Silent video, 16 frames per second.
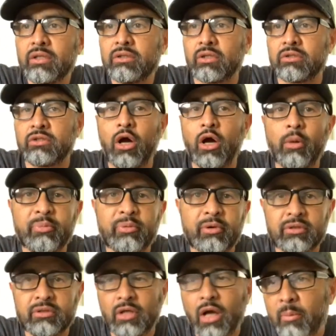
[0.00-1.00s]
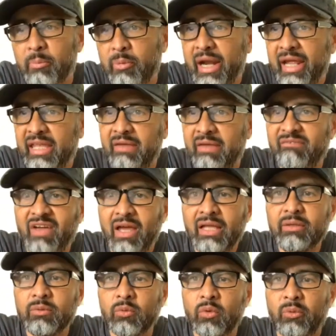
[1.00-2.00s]
top rank
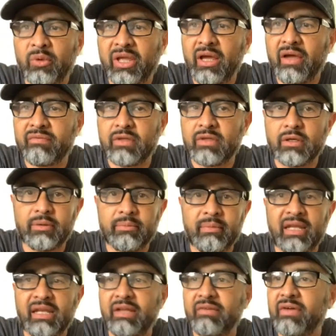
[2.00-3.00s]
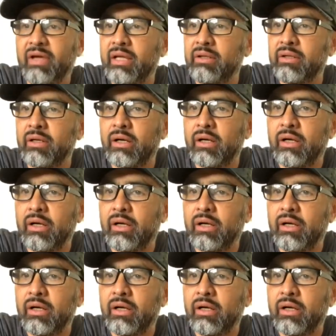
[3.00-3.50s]
event where we have the main event,